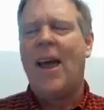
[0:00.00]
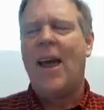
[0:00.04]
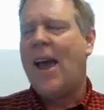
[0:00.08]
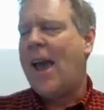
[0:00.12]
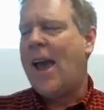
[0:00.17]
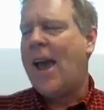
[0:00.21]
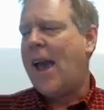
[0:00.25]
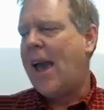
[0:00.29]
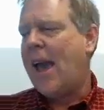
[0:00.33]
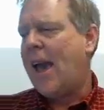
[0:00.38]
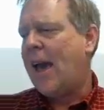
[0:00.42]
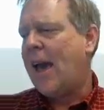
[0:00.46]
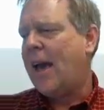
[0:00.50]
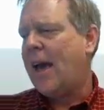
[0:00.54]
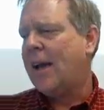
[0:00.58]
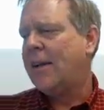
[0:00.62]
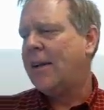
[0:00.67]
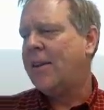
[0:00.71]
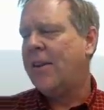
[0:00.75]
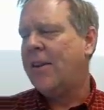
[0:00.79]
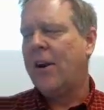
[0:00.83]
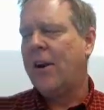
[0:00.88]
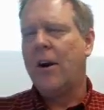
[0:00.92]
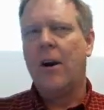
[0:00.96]

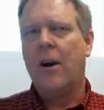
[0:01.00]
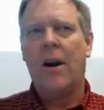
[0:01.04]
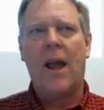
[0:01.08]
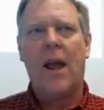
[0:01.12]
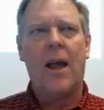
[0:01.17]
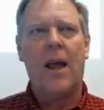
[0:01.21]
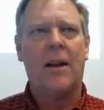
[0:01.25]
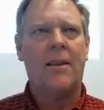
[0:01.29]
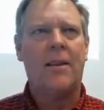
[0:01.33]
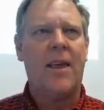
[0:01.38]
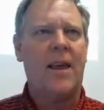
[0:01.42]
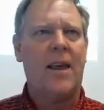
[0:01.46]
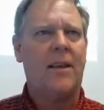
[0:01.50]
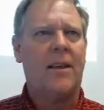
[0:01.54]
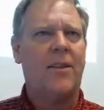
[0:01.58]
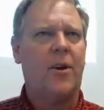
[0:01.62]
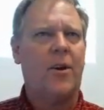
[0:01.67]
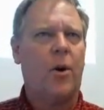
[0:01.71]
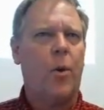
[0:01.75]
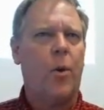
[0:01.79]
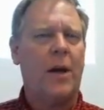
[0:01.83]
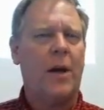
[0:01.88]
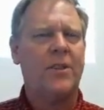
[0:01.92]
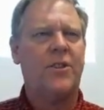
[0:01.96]
and thank their
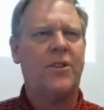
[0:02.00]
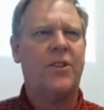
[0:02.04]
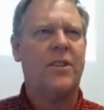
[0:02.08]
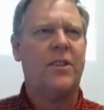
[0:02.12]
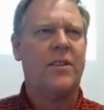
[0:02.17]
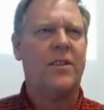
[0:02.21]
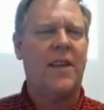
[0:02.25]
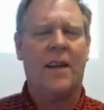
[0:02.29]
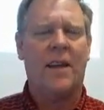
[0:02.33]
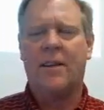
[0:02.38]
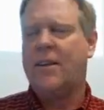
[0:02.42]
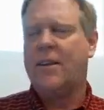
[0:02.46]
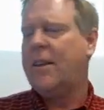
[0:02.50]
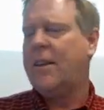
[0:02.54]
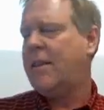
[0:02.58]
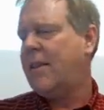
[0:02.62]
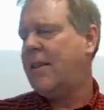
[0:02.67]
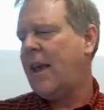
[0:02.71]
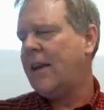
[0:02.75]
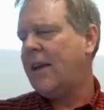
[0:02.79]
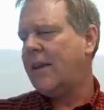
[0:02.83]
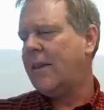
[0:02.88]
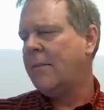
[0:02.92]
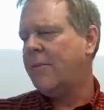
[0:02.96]
question,
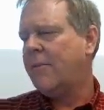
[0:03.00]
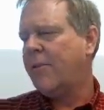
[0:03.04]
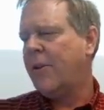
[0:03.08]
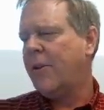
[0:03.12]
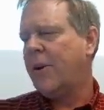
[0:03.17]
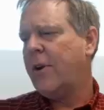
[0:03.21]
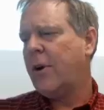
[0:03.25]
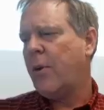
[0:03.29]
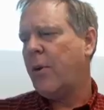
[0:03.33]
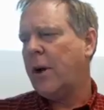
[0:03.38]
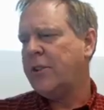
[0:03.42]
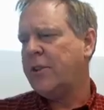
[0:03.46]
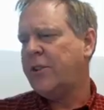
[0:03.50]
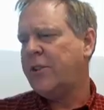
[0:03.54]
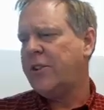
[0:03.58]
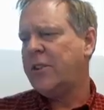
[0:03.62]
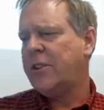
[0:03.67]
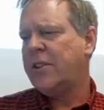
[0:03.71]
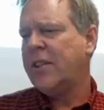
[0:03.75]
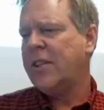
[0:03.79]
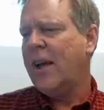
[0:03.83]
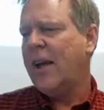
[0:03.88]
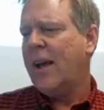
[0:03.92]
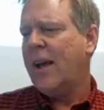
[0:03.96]
thank them for their questions.